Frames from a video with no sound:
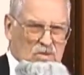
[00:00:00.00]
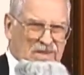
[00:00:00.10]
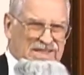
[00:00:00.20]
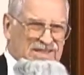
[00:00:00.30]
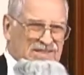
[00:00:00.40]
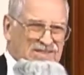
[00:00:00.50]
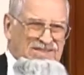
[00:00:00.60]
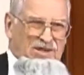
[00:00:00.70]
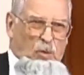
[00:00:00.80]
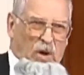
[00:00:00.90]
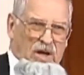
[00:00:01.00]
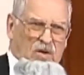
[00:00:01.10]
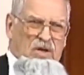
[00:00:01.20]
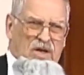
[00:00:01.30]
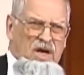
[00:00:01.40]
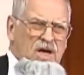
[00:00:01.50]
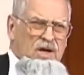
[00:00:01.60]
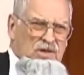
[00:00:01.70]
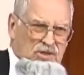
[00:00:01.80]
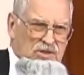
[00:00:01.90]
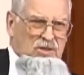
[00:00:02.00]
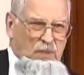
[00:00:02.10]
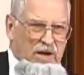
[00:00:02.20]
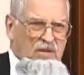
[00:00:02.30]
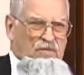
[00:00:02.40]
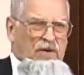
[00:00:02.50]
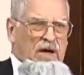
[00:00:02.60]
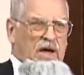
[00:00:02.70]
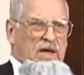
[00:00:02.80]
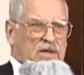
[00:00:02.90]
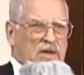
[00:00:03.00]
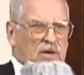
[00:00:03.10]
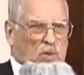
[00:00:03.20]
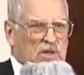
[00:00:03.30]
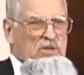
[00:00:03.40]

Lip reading: Well, yes, as a matter of fact, that